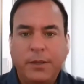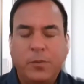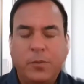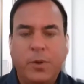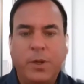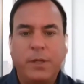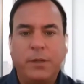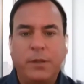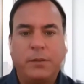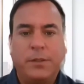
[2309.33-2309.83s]

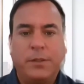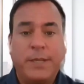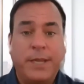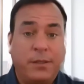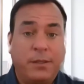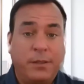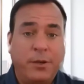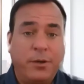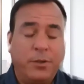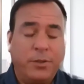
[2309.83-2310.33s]
what
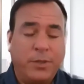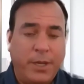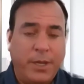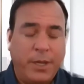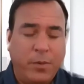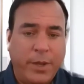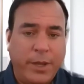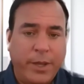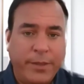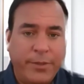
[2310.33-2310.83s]
tech leaders
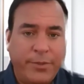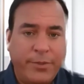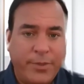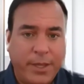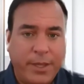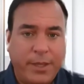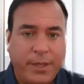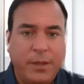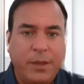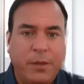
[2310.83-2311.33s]
anyway
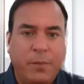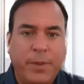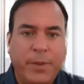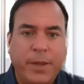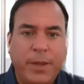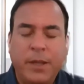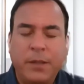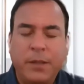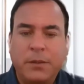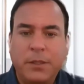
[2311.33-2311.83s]
think
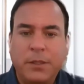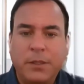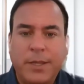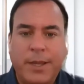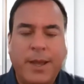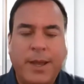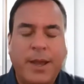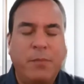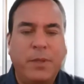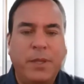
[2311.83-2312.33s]
about the
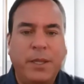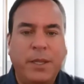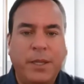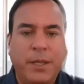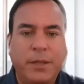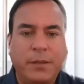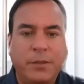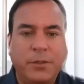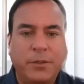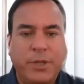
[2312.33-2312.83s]
timing
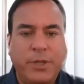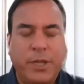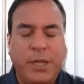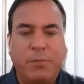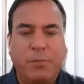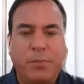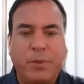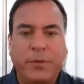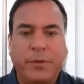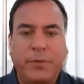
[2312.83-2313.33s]
and the
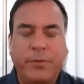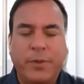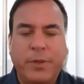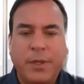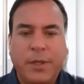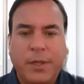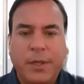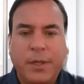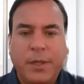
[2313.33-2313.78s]
shape of